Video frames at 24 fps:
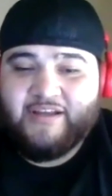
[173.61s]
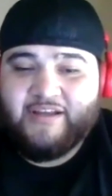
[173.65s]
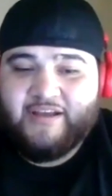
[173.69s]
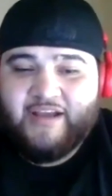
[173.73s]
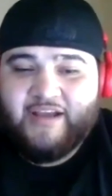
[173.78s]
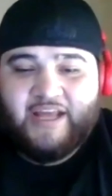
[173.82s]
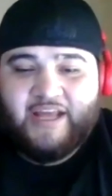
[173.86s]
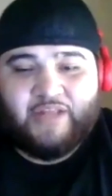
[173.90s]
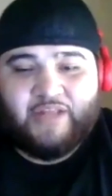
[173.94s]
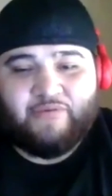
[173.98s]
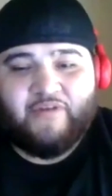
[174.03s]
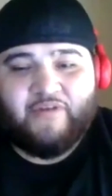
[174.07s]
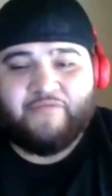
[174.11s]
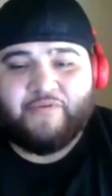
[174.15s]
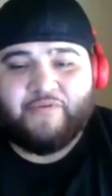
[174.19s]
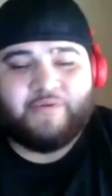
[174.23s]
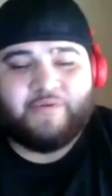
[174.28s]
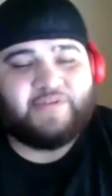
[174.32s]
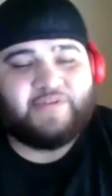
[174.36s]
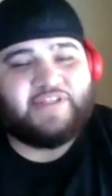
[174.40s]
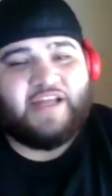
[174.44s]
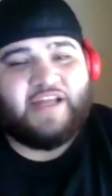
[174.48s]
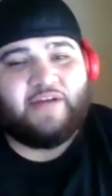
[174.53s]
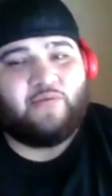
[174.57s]
And the referee
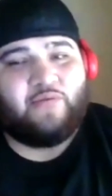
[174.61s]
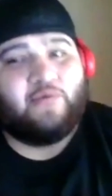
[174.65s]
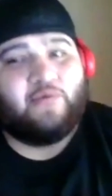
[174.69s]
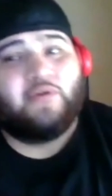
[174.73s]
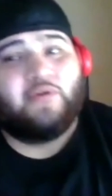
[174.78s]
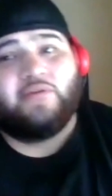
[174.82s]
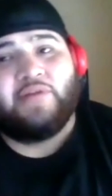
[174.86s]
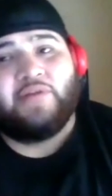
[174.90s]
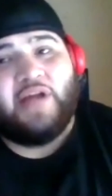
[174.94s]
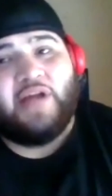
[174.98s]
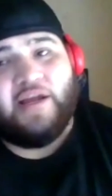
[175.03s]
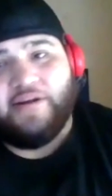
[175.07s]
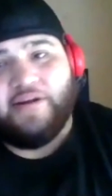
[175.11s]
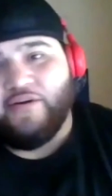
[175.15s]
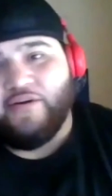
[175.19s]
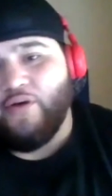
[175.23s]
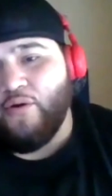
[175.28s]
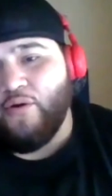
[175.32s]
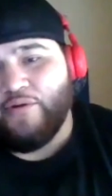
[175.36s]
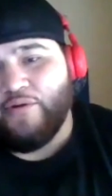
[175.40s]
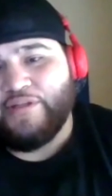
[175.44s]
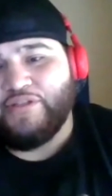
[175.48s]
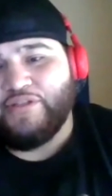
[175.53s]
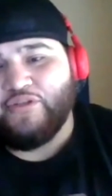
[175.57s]
was like, well, now you're
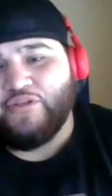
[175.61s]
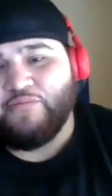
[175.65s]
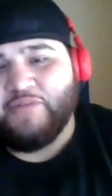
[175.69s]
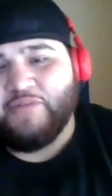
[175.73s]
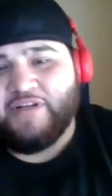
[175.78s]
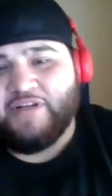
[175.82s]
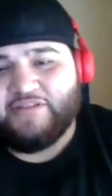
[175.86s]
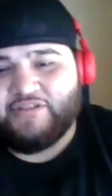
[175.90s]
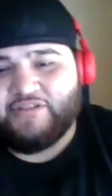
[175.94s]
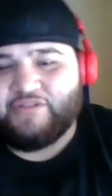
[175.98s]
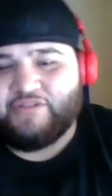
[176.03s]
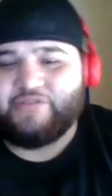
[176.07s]
holding too much.